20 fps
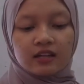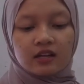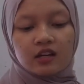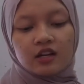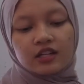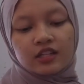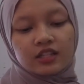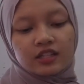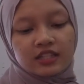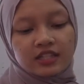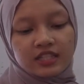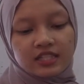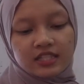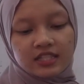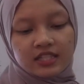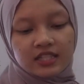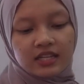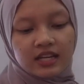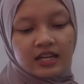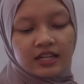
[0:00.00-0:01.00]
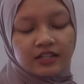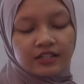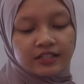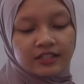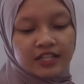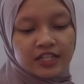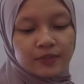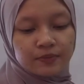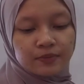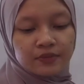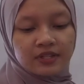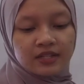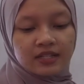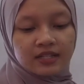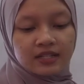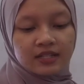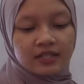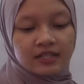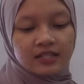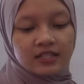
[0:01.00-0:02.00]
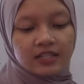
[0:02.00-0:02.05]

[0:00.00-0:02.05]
on teaching and learning experience,